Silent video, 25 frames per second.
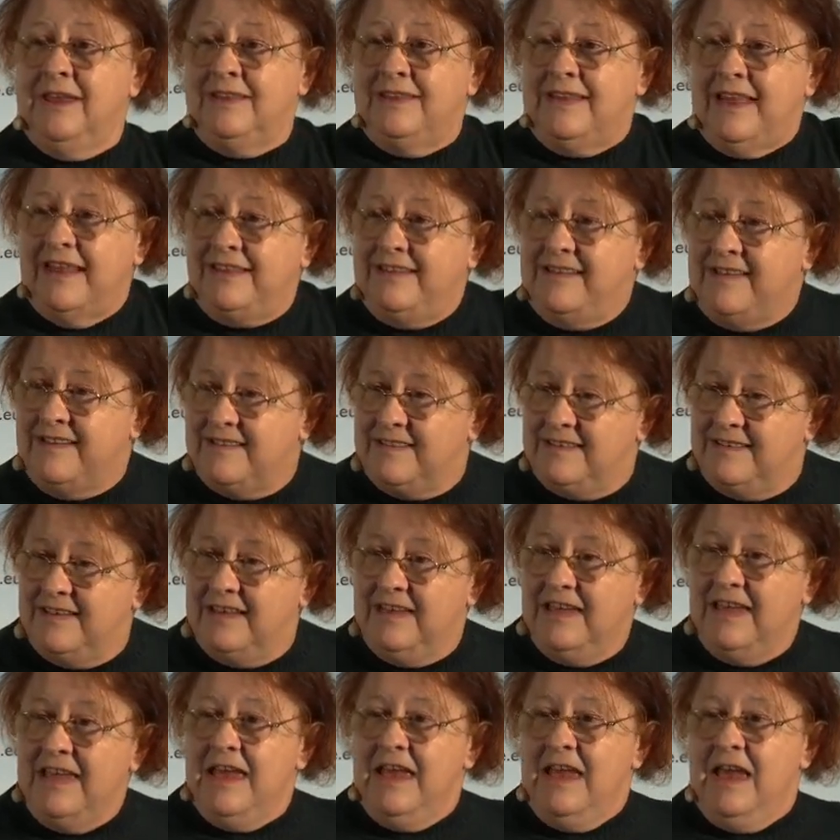That is
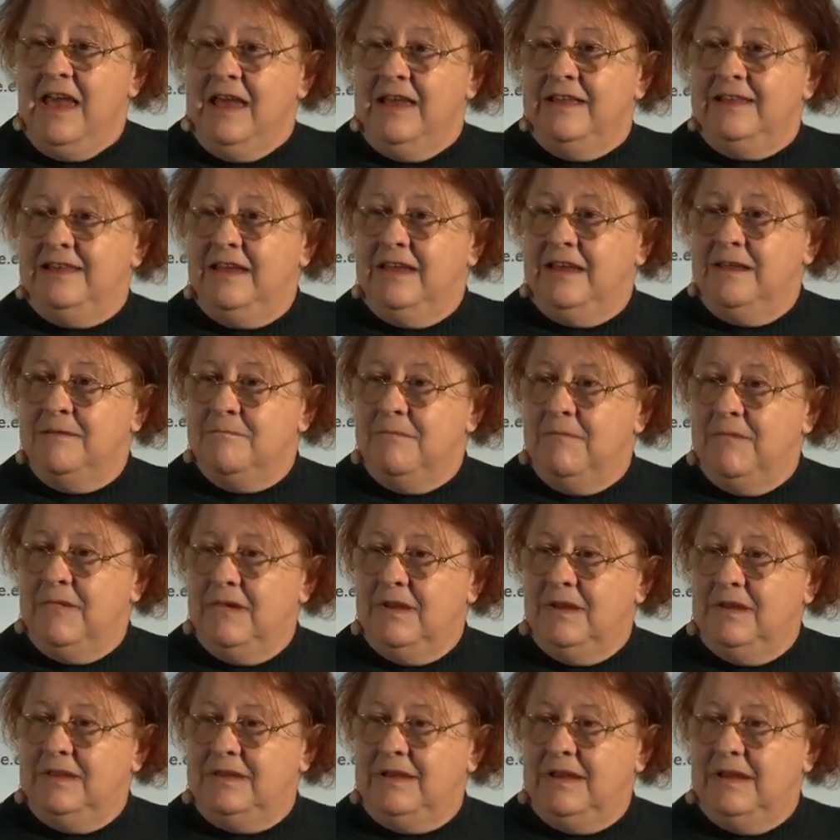the, the,
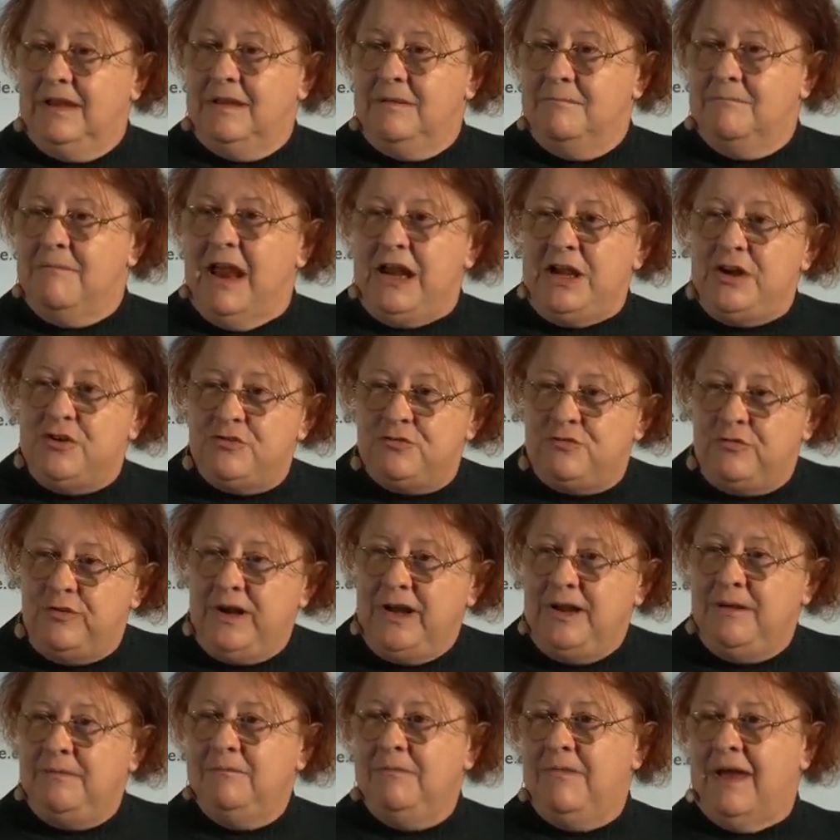uh, the
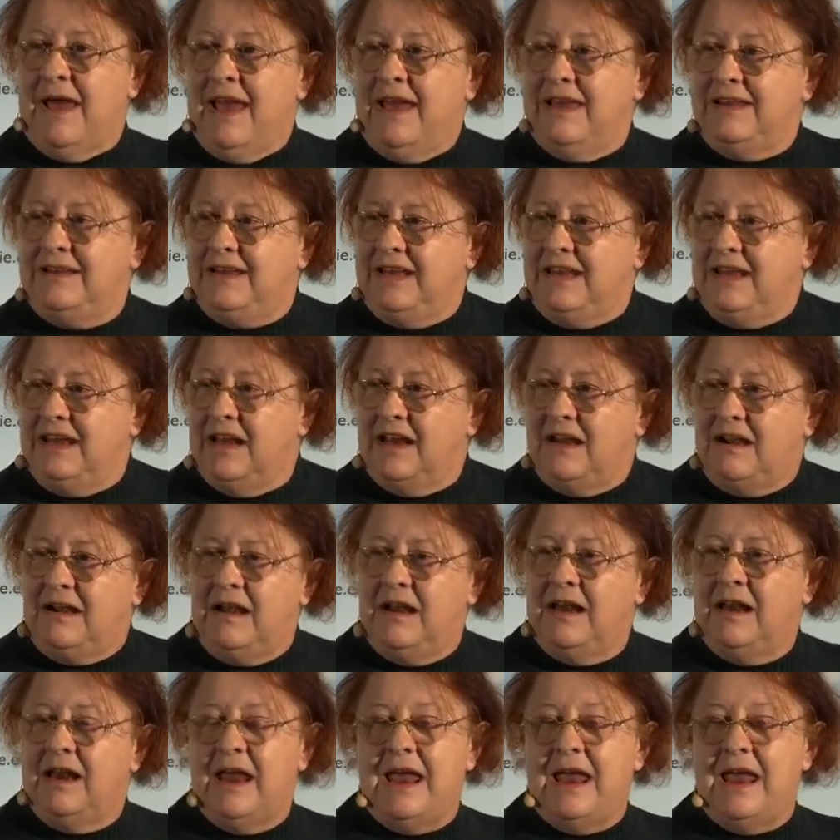mainstream idea,